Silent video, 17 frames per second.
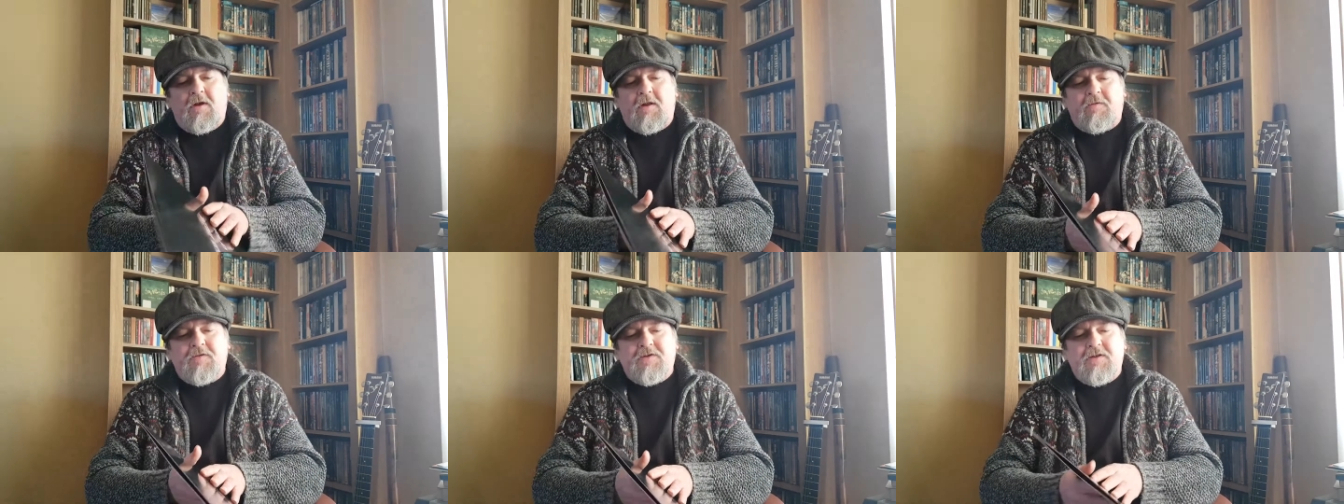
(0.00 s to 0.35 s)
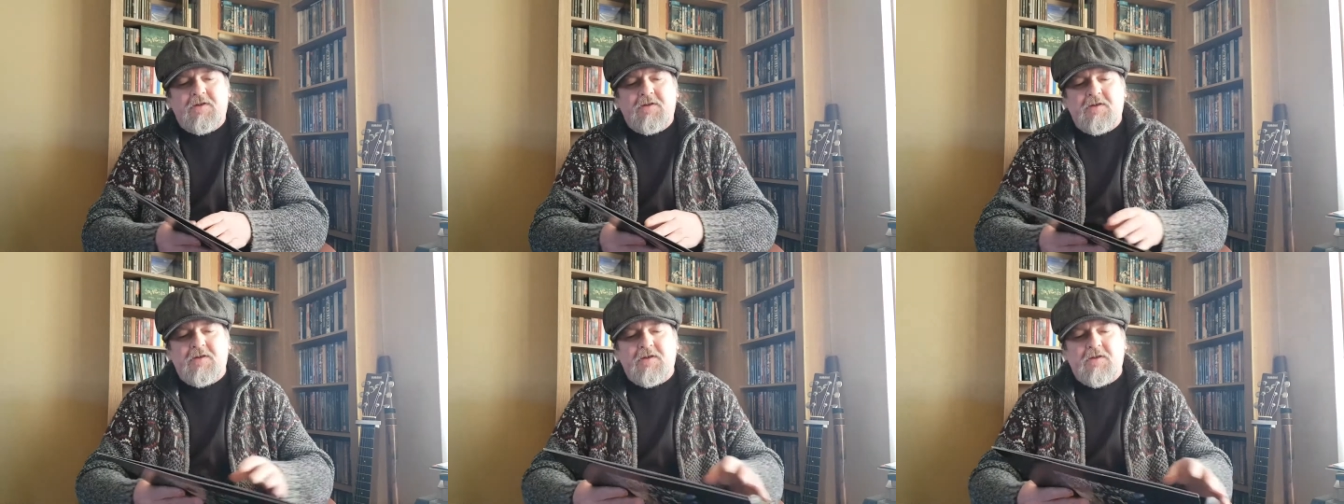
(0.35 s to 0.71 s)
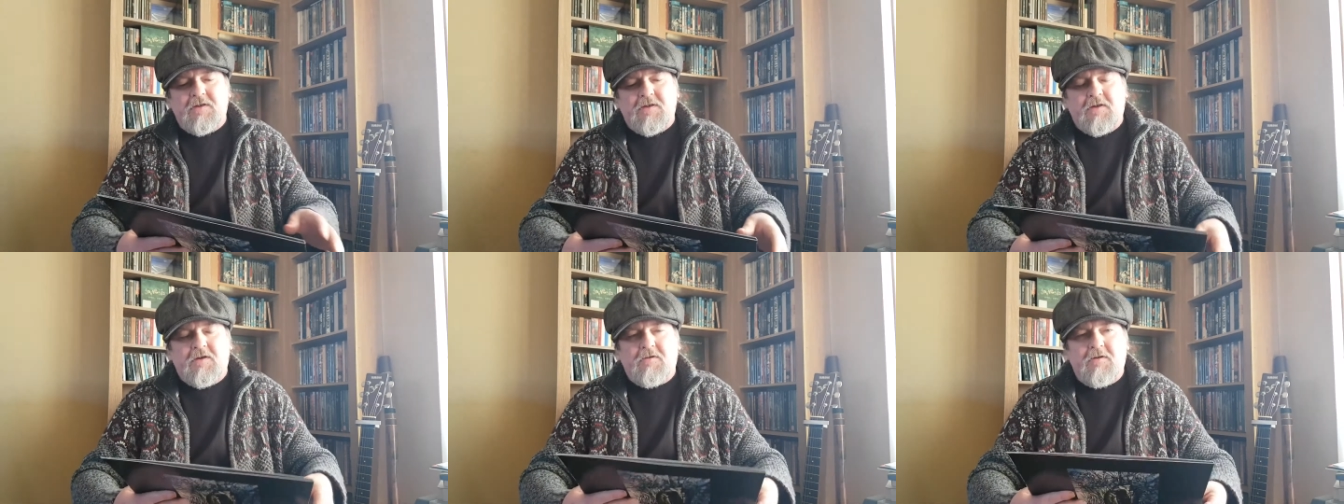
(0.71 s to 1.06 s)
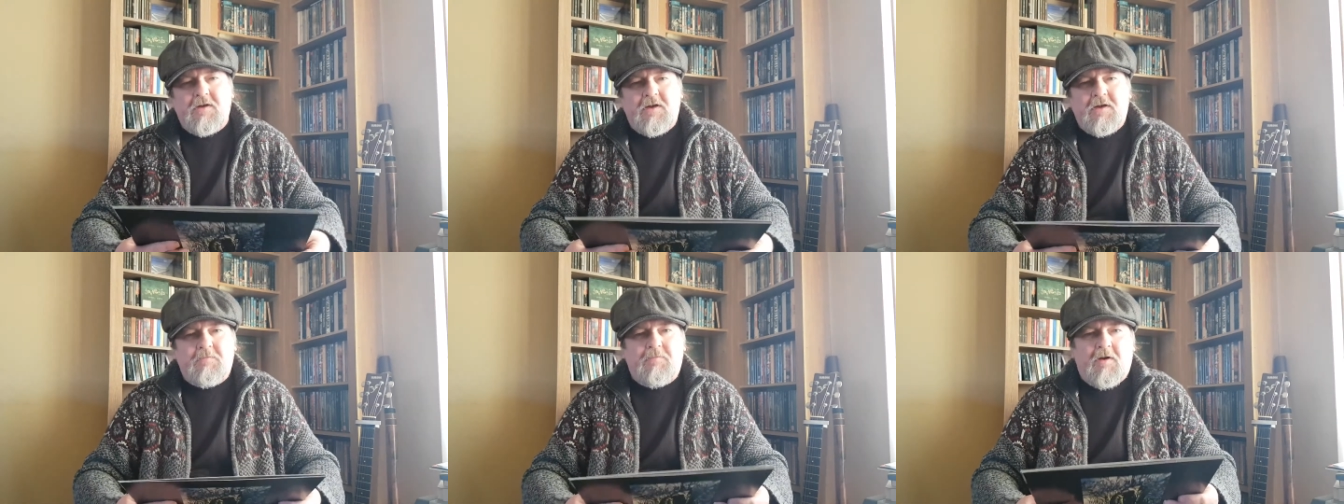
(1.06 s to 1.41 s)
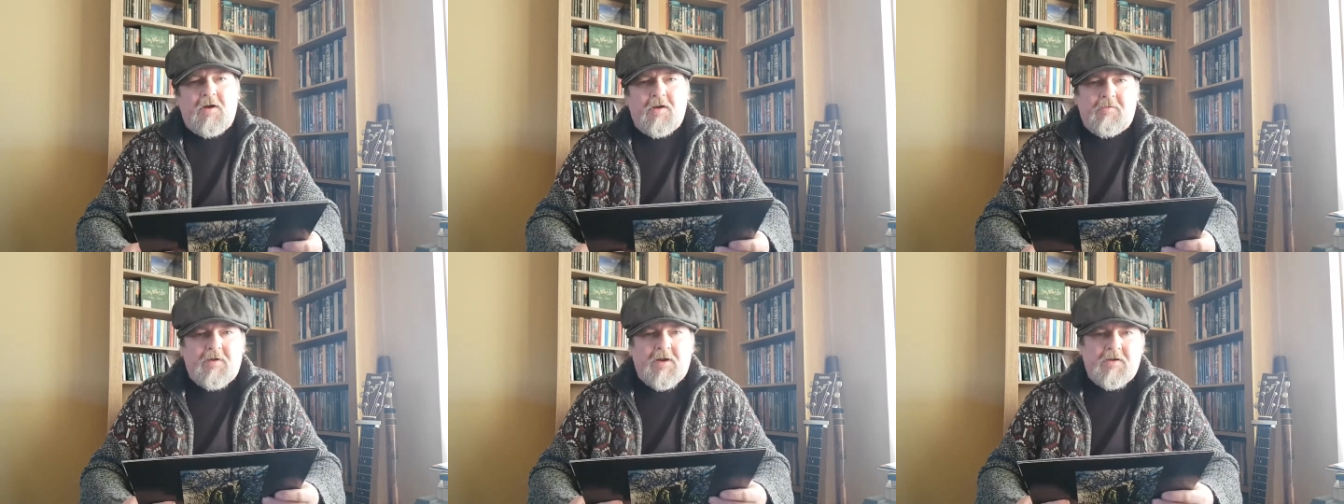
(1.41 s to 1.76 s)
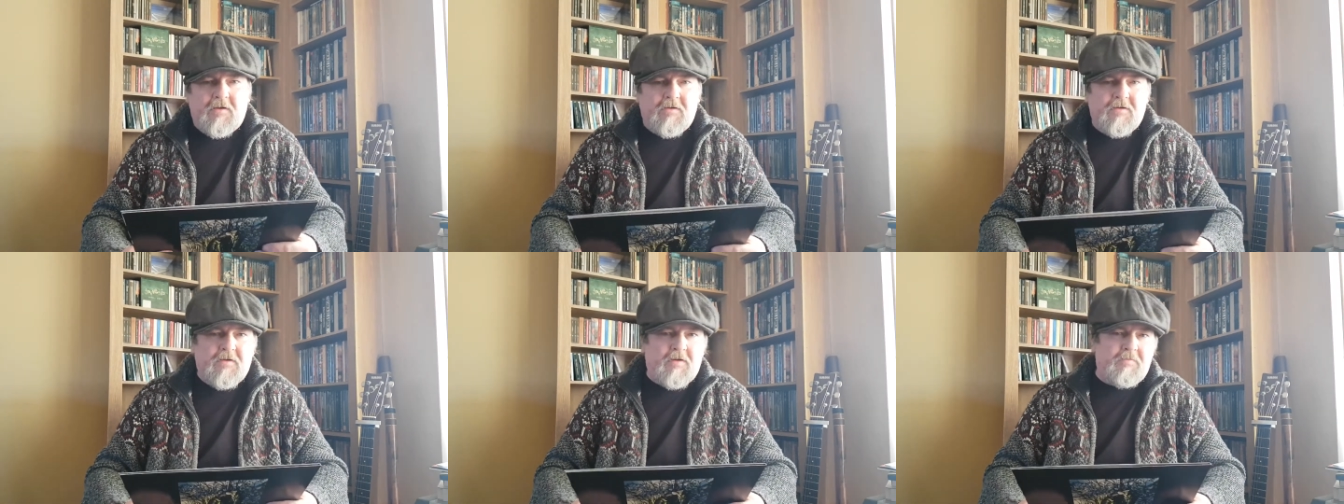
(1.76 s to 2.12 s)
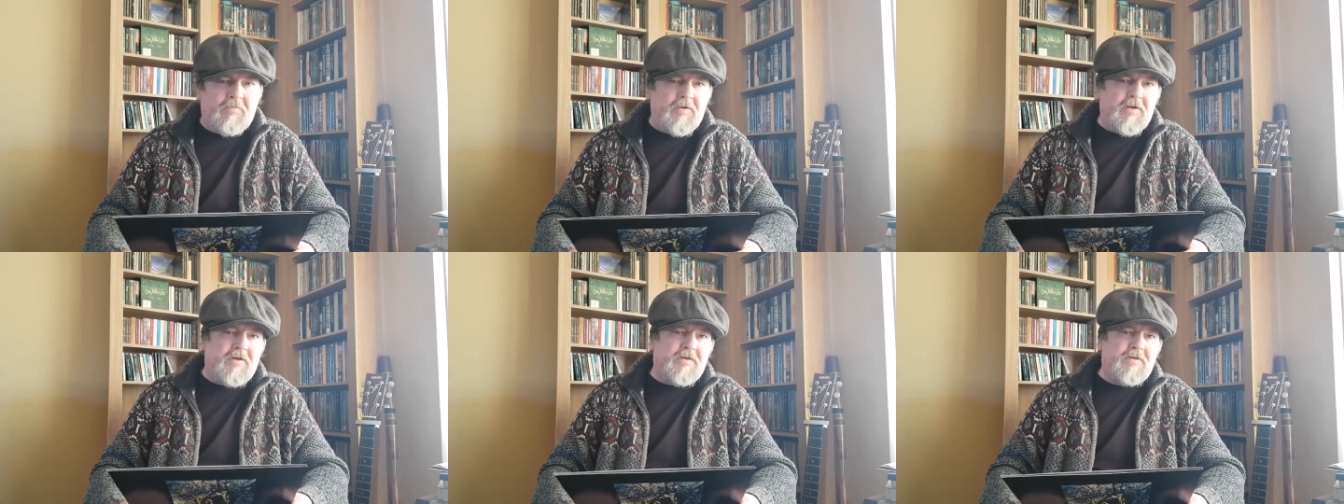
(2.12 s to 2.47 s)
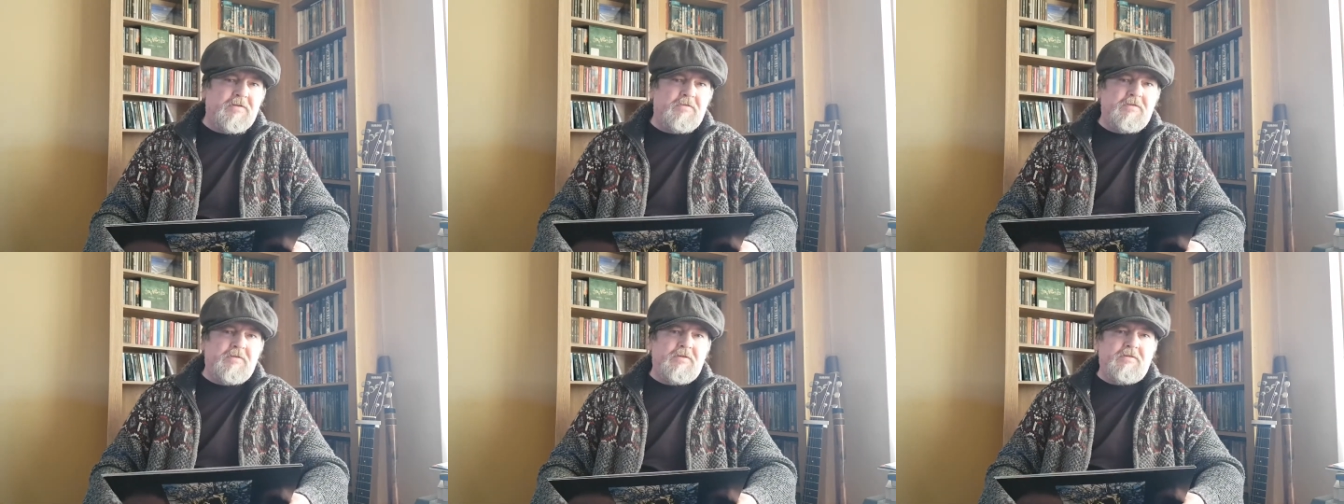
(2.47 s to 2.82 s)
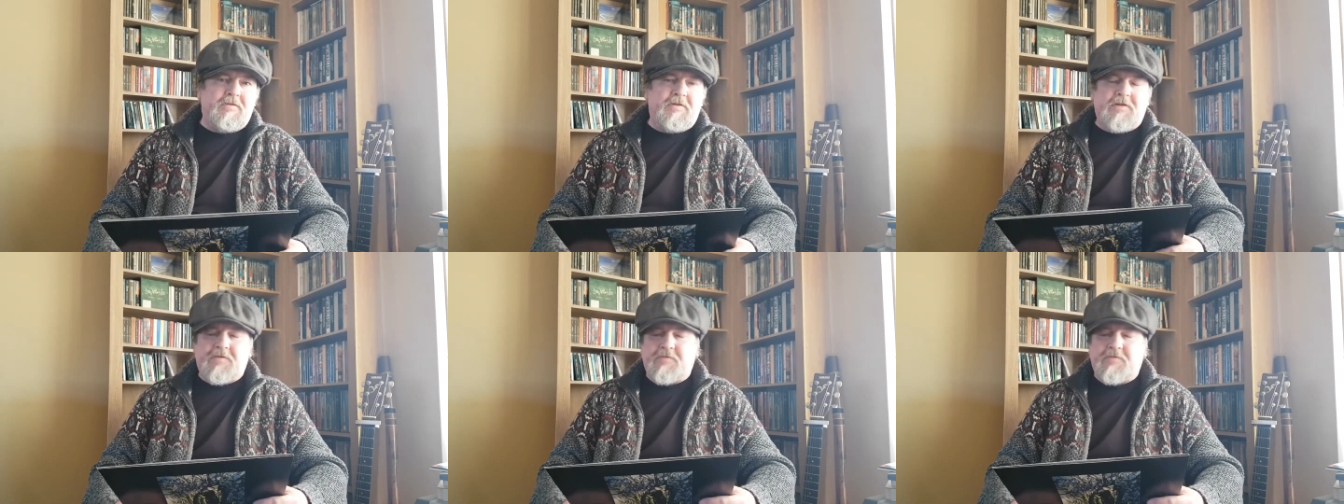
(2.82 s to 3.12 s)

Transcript: I've seen as greed by record companies who do this